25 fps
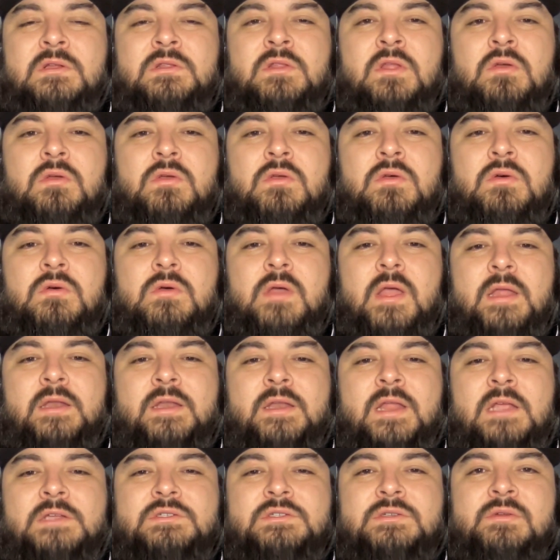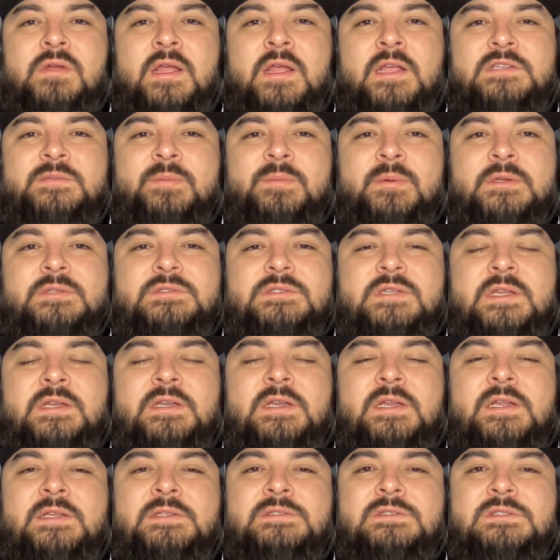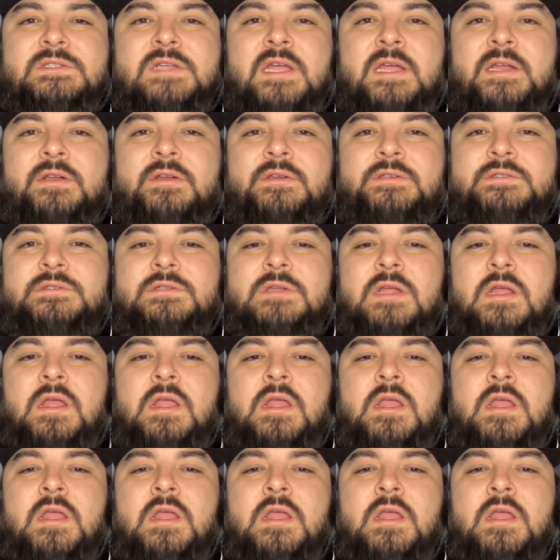local and national experts and insiders.